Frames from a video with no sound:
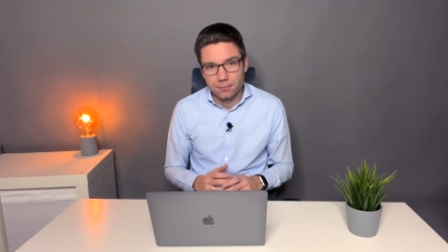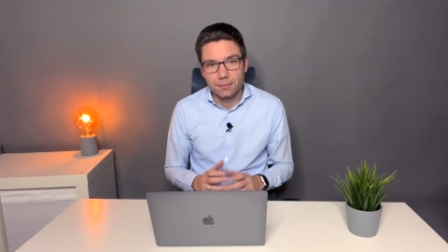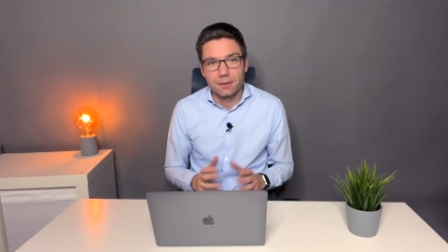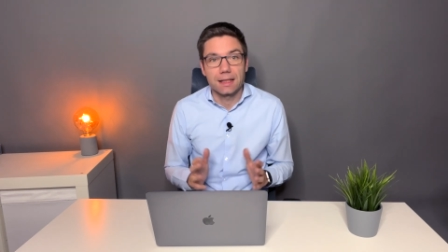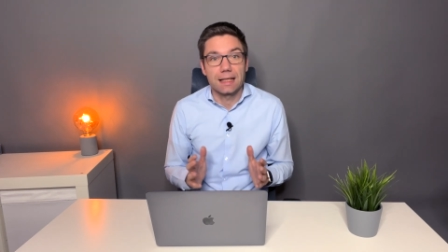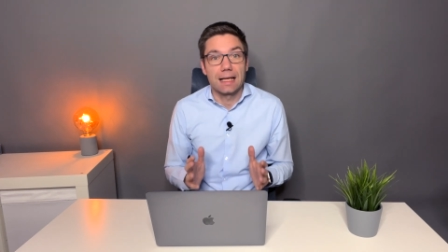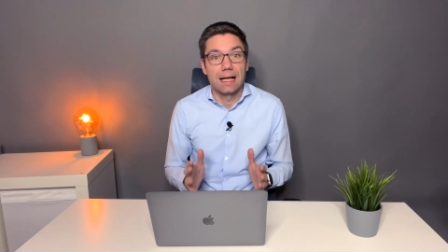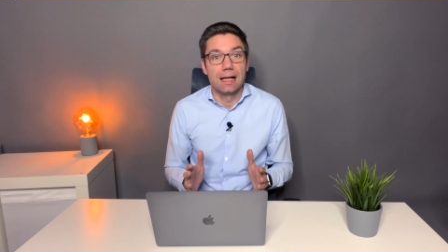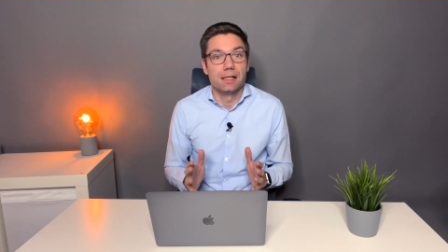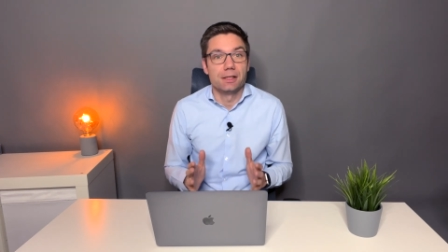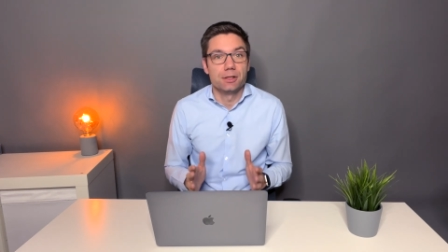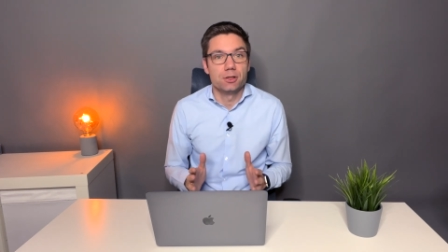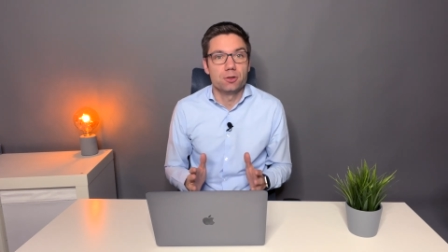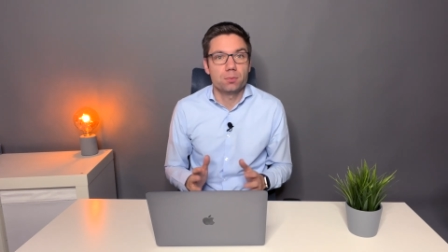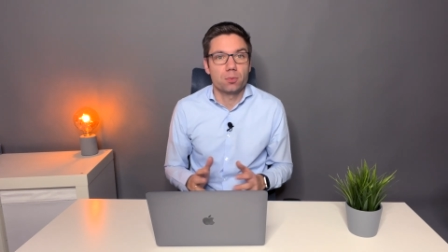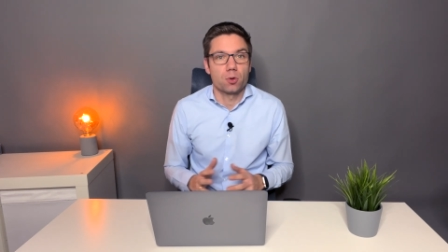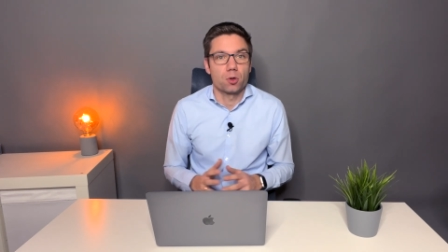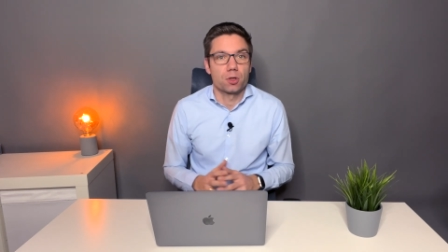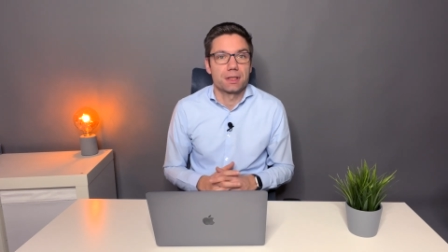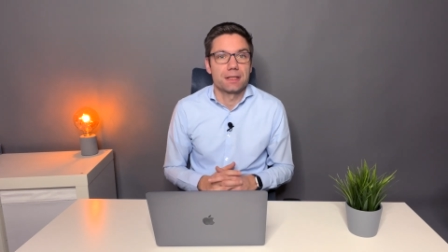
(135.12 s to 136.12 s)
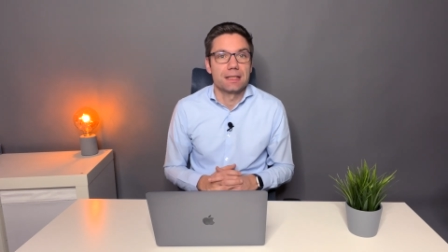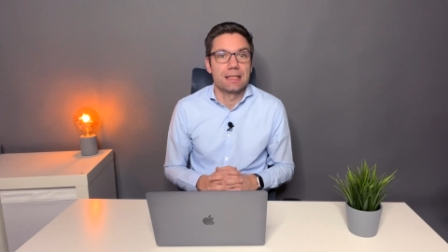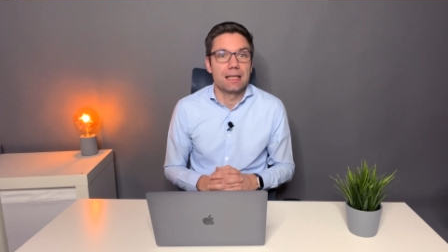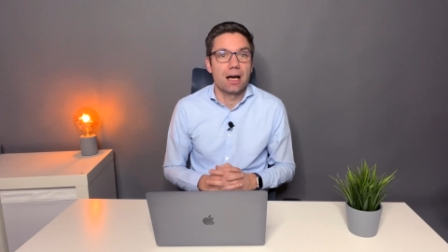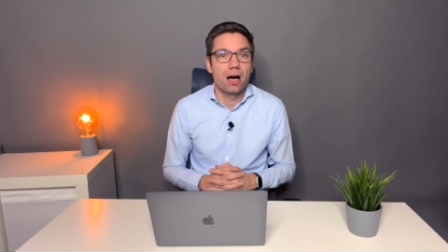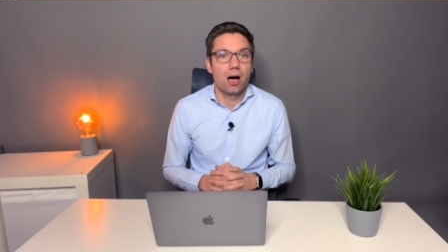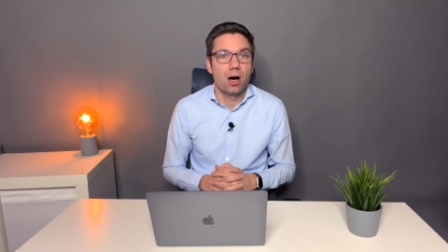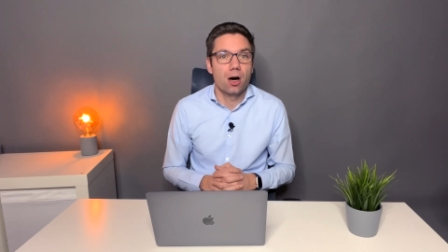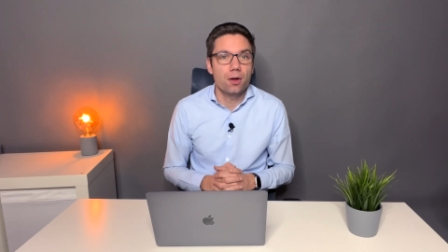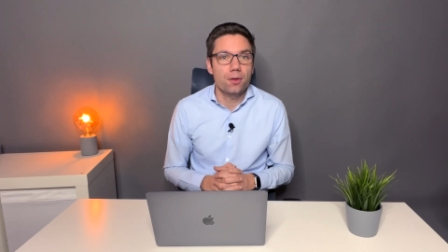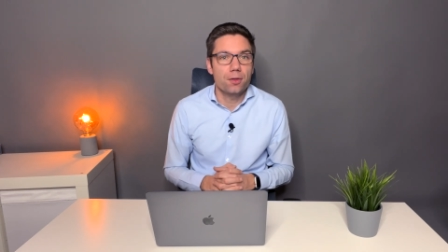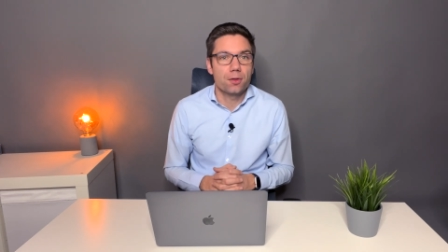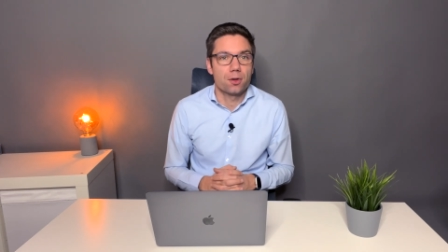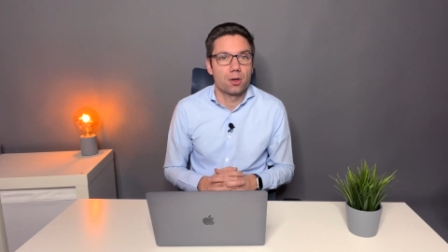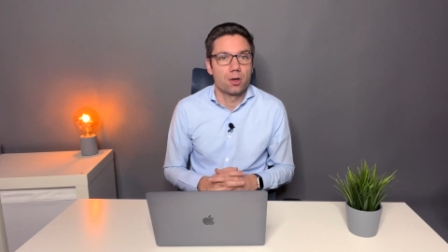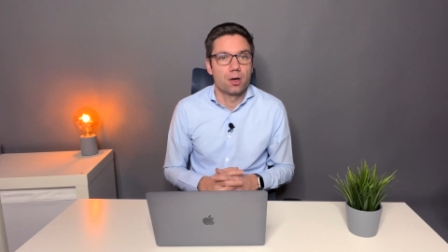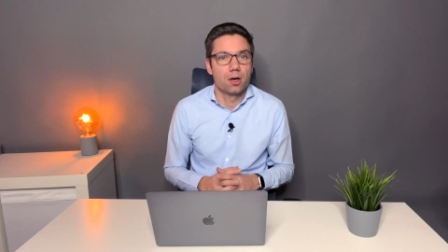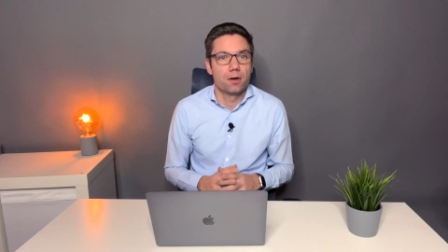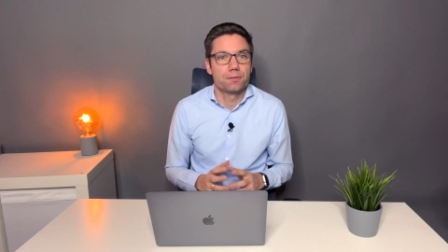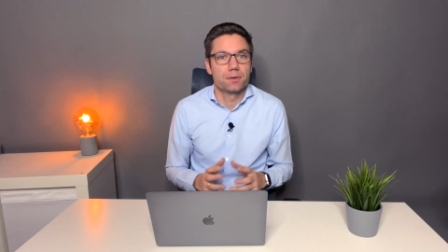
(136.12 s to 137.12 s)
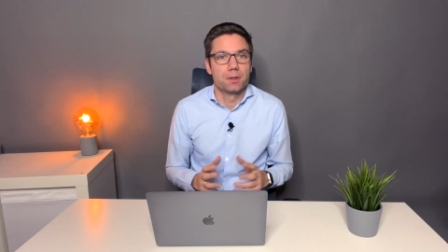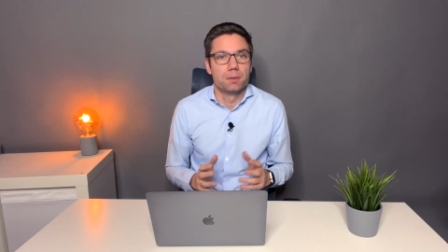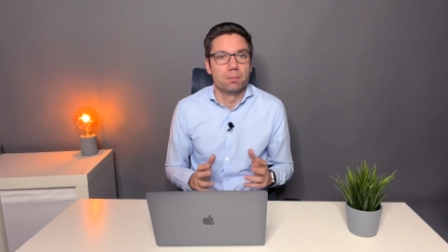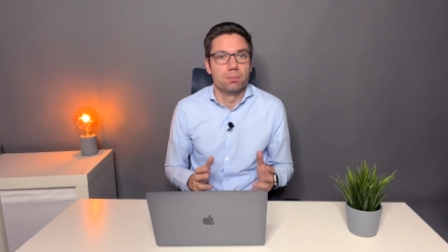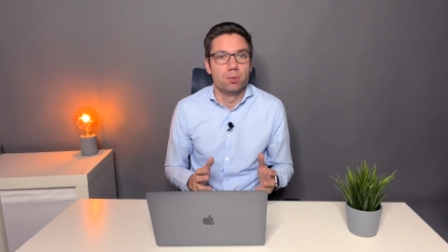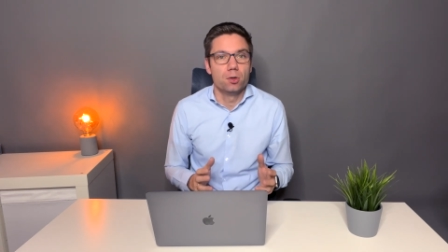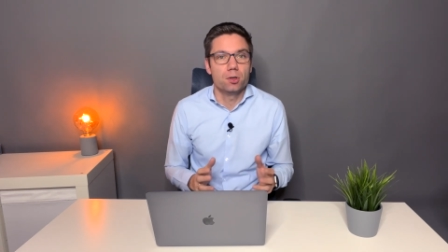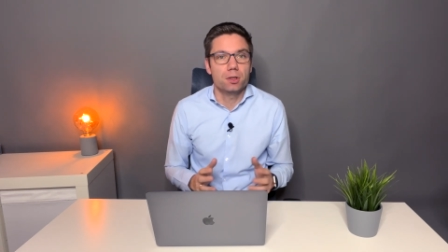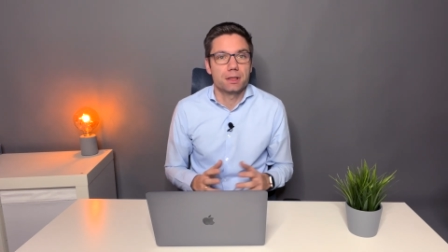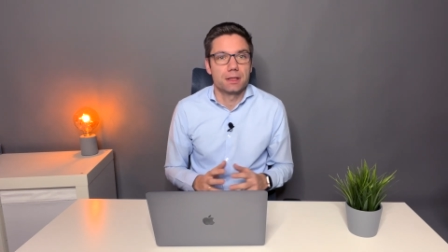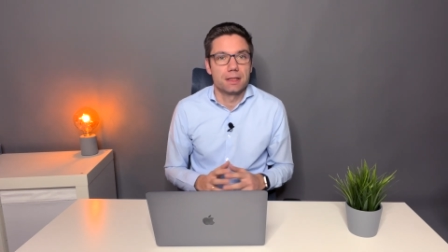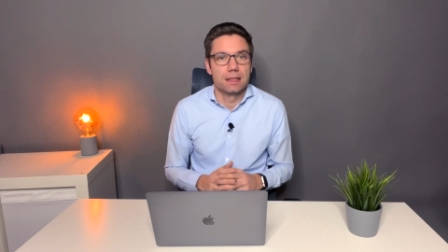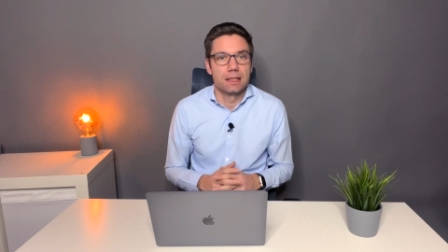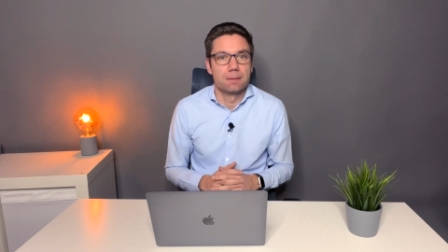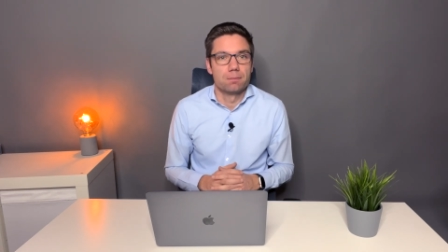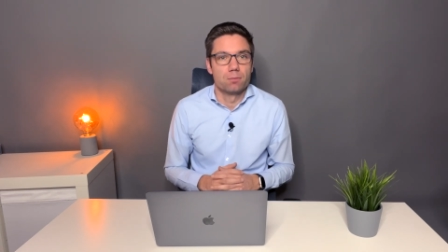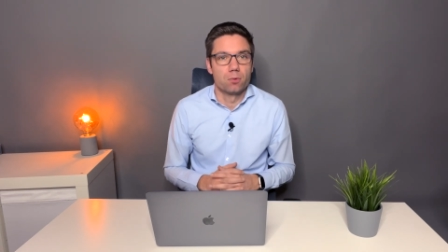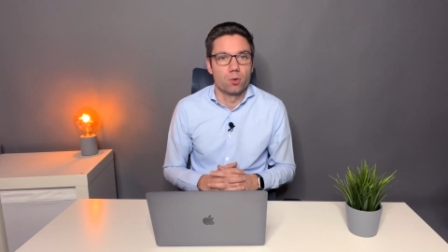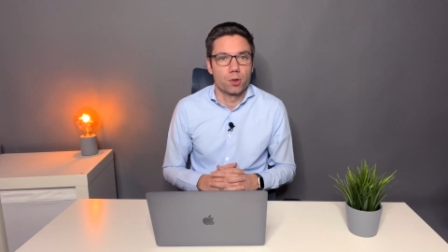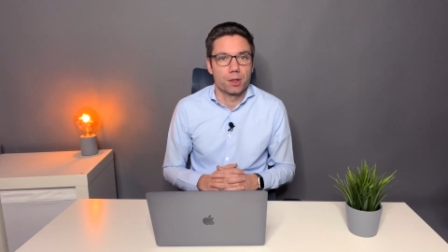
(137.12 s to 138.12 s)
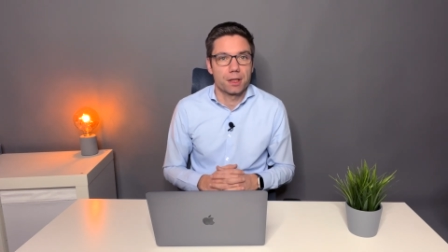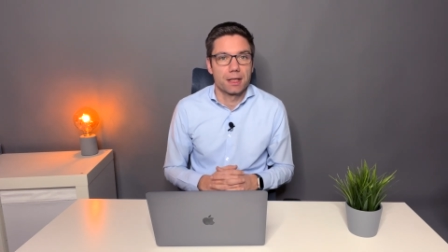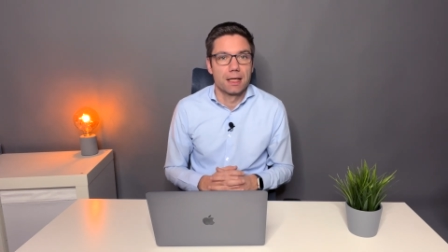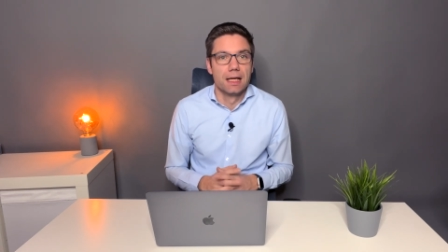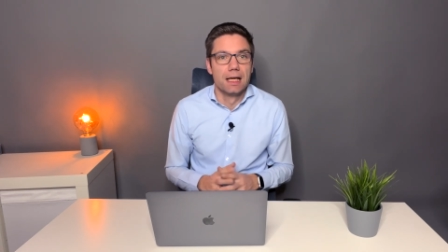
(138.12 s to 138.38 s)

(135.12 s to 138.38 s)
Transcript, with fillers: Cal Newport, the author of the book Deep Work,